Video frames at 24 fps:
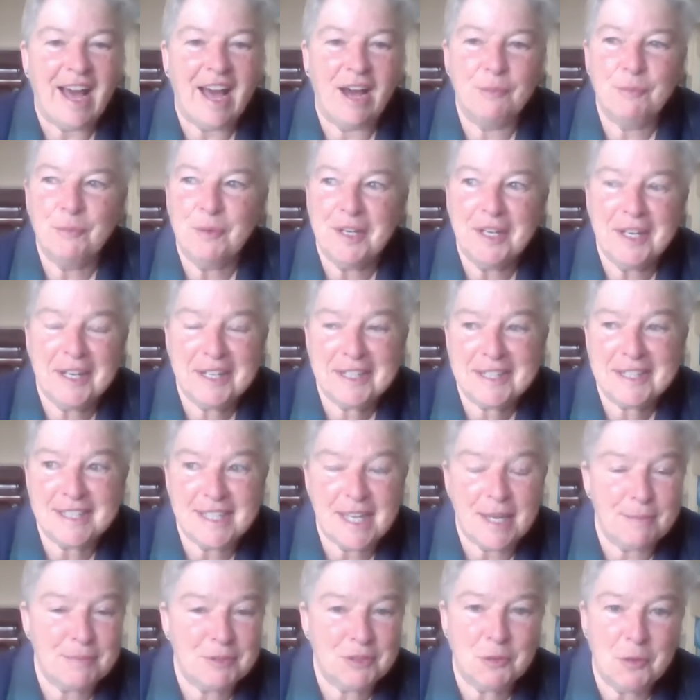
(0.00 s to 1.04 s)
And we
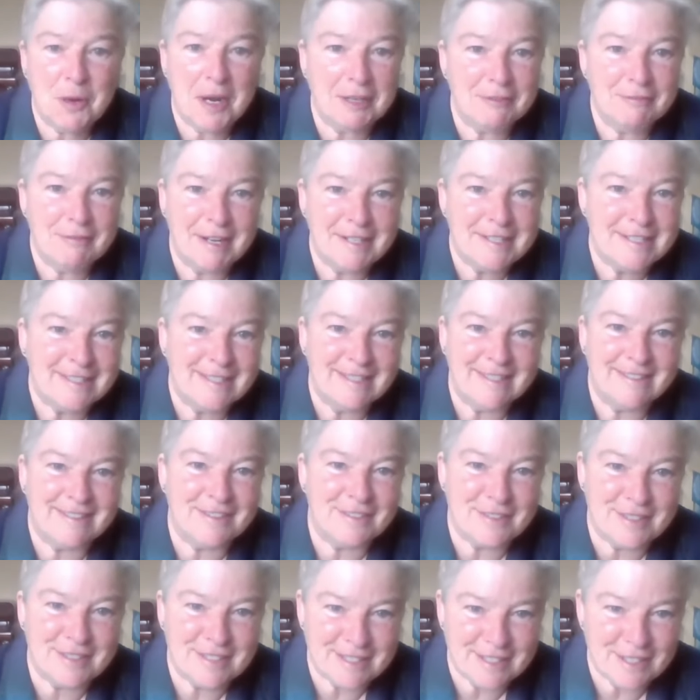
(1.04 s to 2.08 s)
accept quite readily
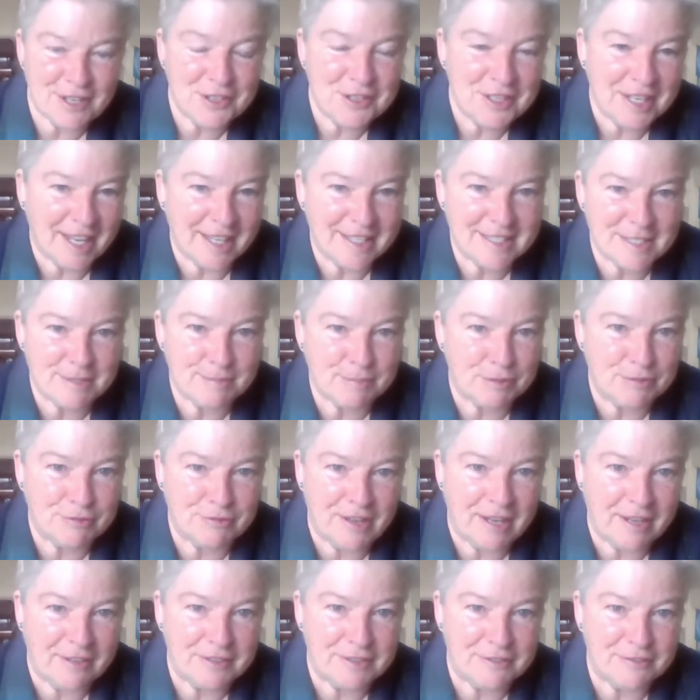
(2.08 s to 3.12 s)
that the sun has a
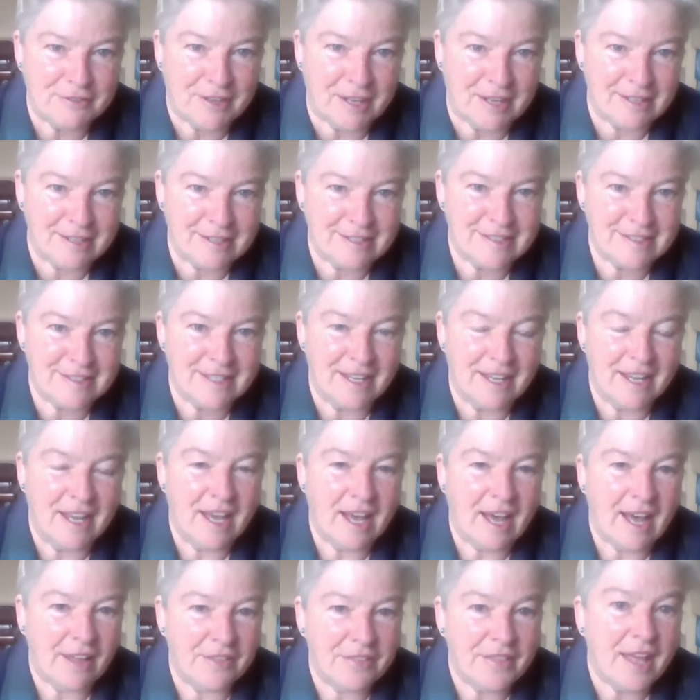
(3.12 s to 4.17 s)
profound effect.
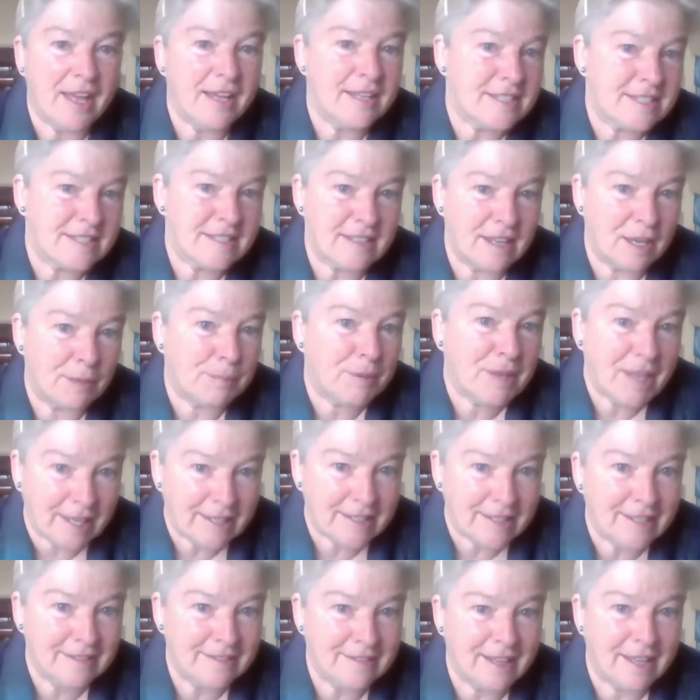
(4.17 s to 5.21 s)
And that's a
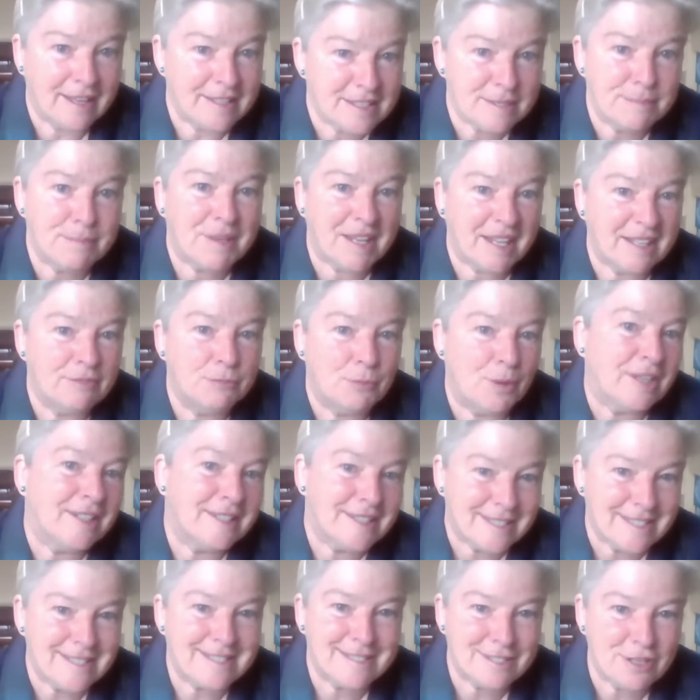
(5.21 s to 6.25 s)
planet, that's a planet, well,
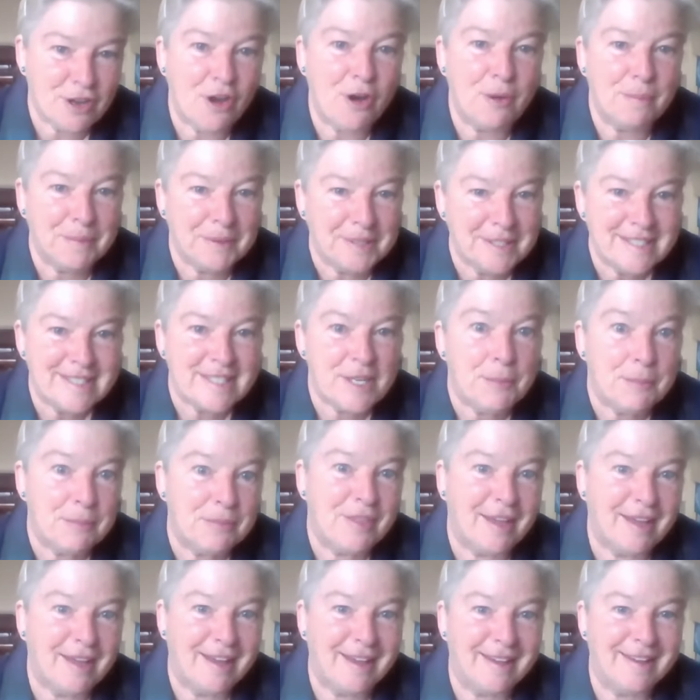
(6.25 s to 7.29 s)
it's a star, but it's
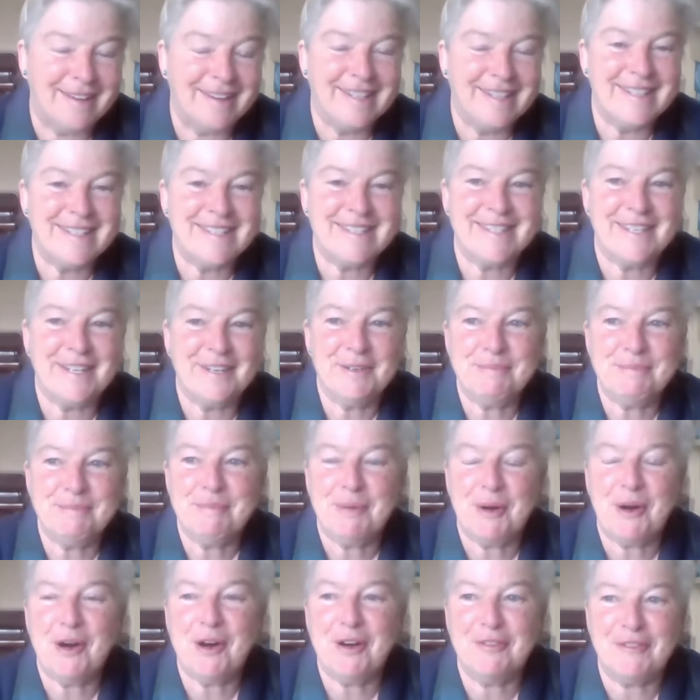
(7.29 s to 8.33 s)
up there. It's a
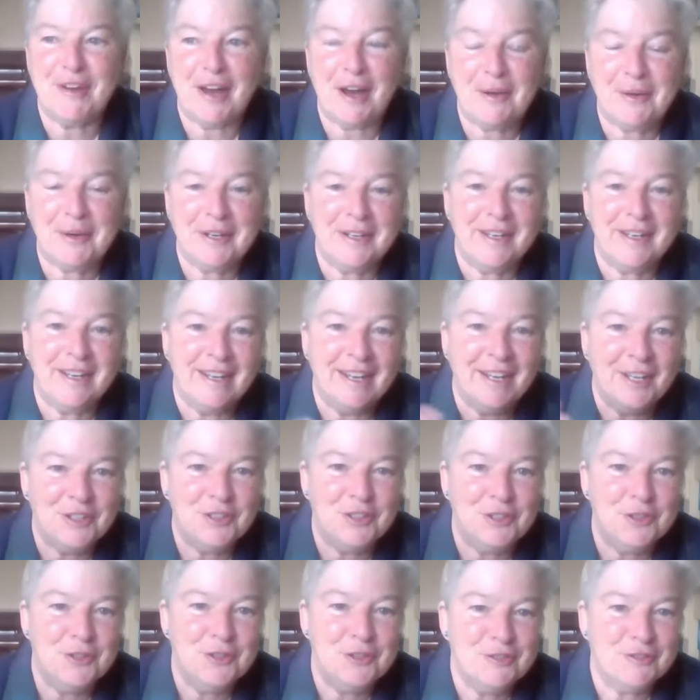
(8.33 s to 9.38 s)
part of our
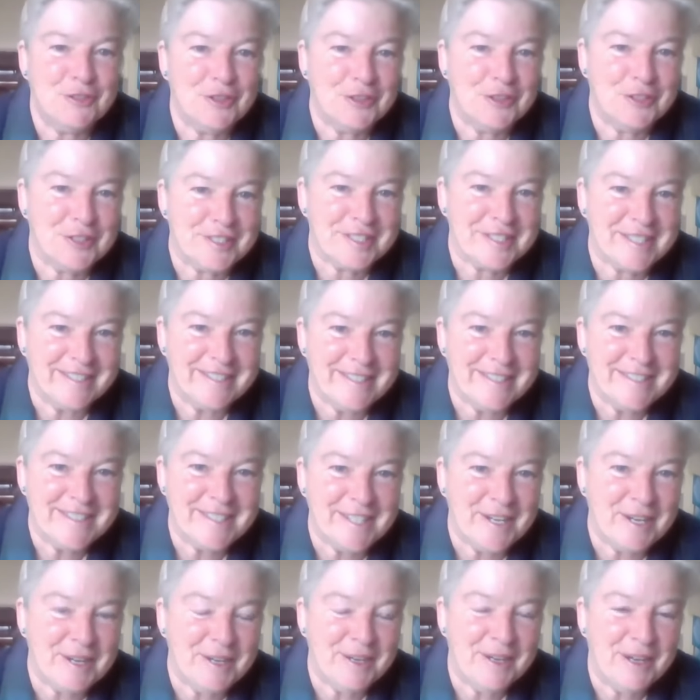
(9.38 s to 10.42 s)
universe. And
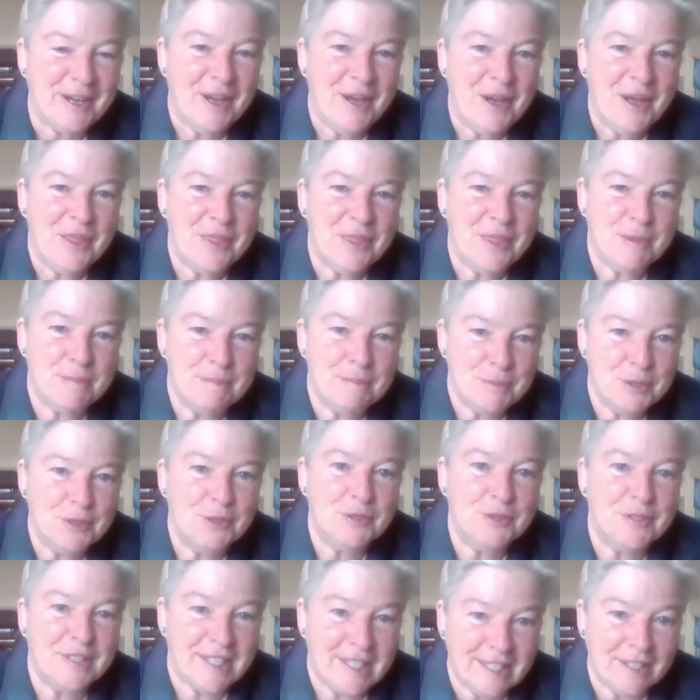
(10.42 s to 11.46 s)
the
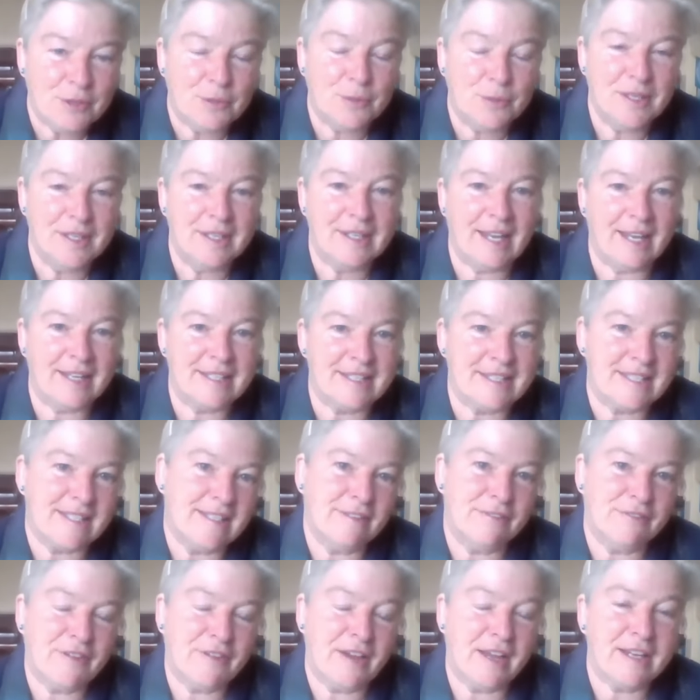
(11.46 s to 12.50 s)
moon equally has
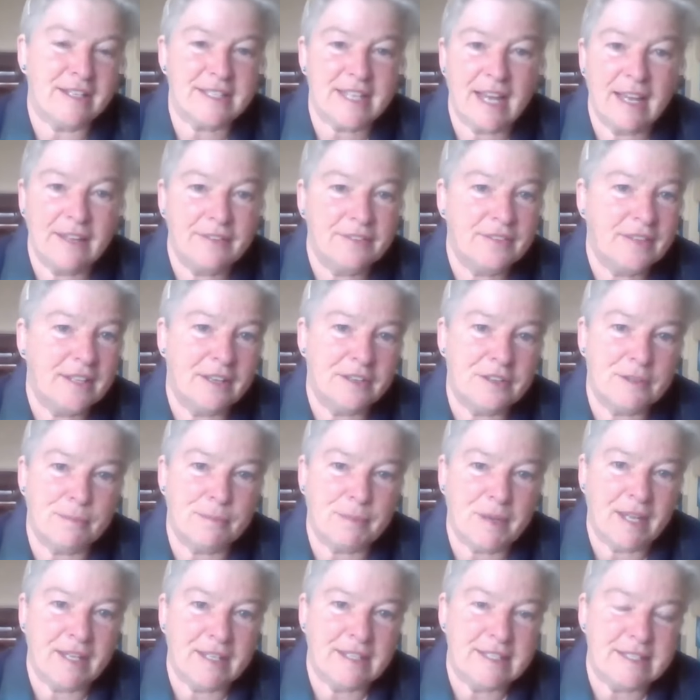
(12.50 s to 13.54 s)
an effect, and the other
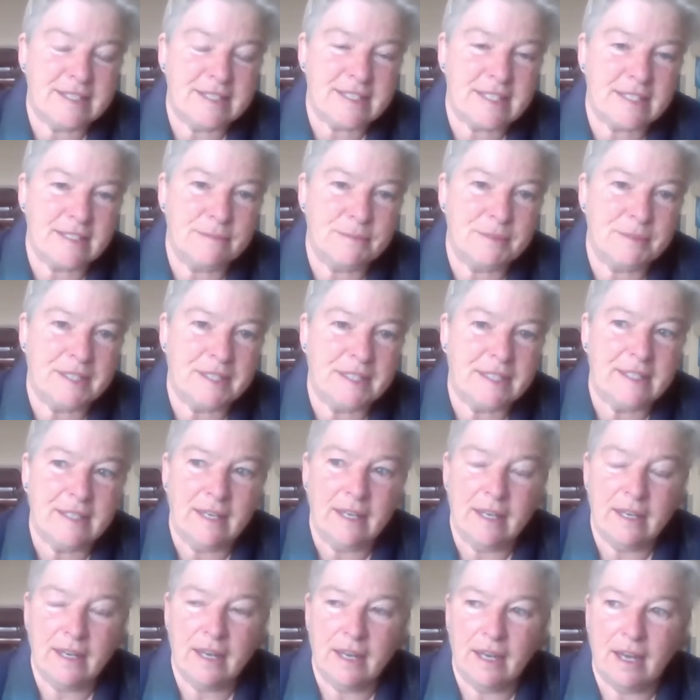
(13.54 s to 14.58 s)
planets can be,
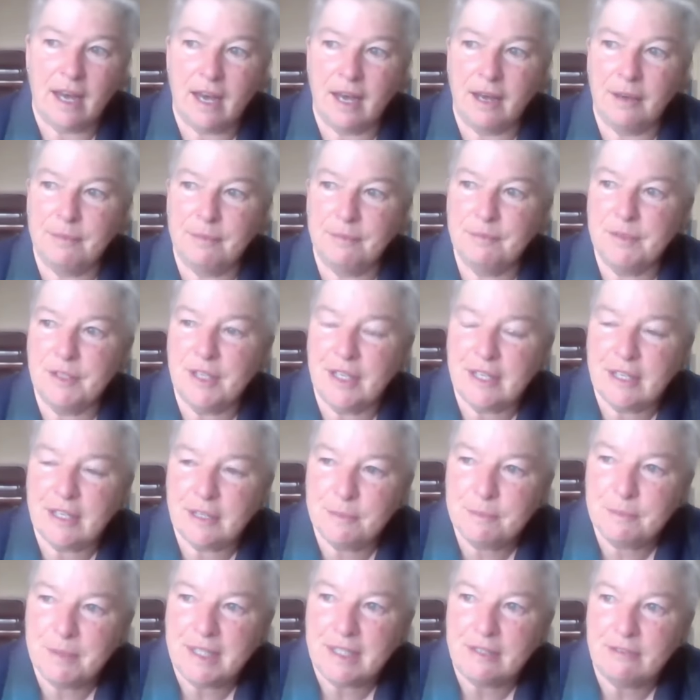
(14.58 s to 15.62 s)
it
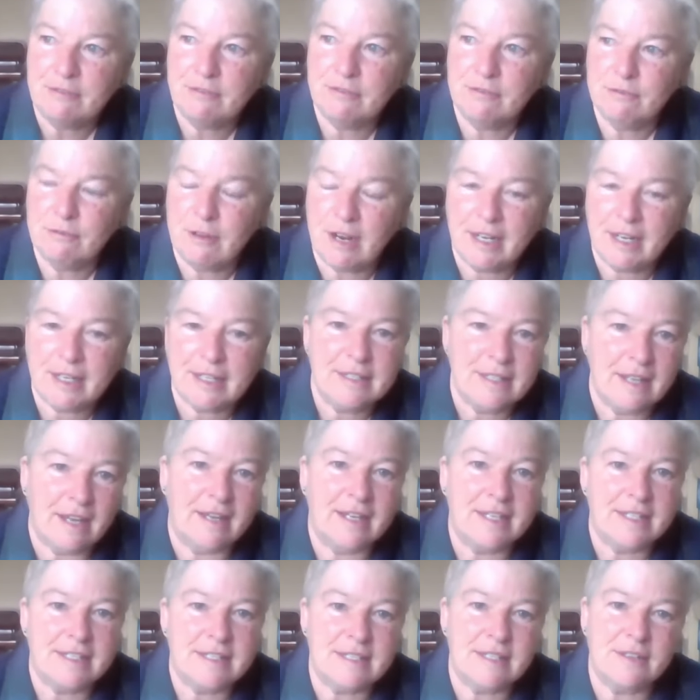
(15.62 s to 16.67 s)
can be
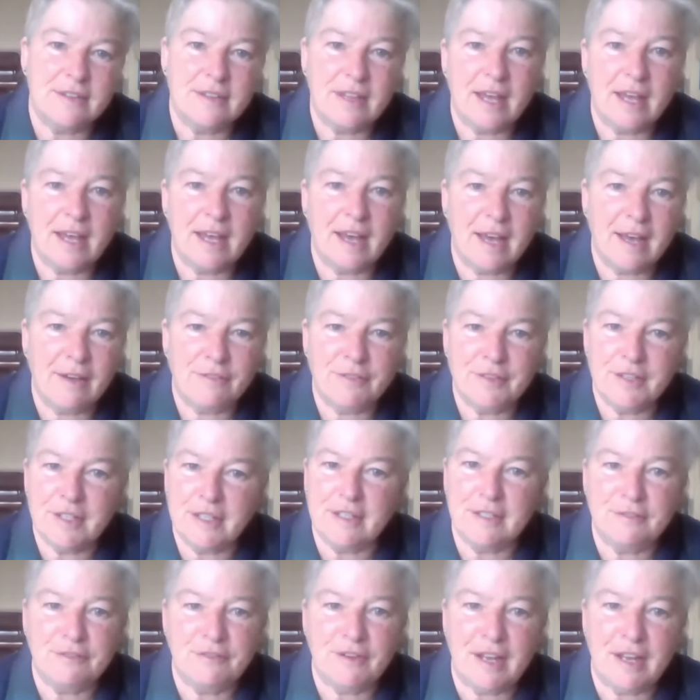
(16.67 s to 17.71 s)
recognized that they're having
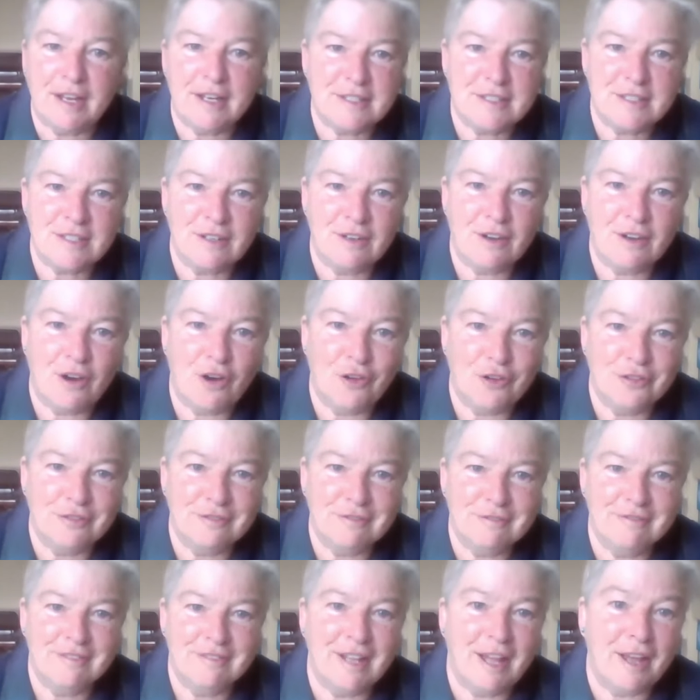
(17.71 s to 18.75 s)
an effect
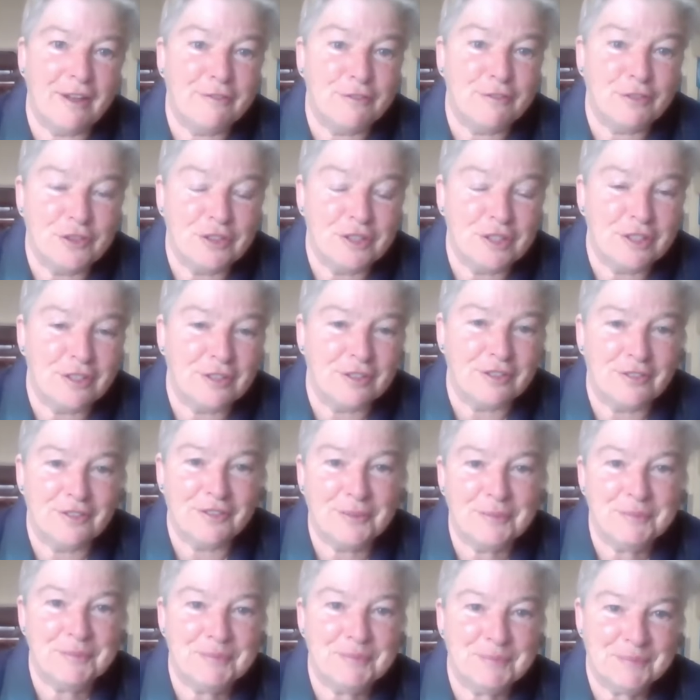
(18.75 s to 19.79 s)
on life on
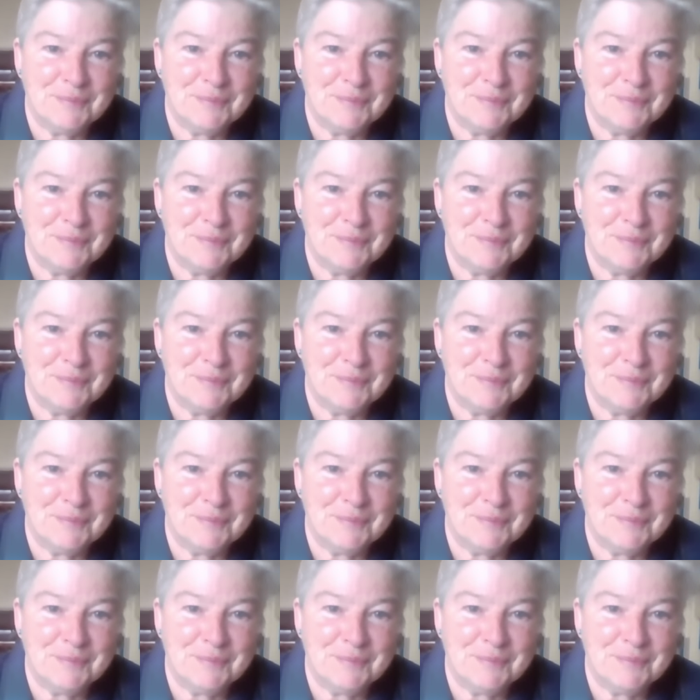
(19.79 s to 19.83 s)
Earth.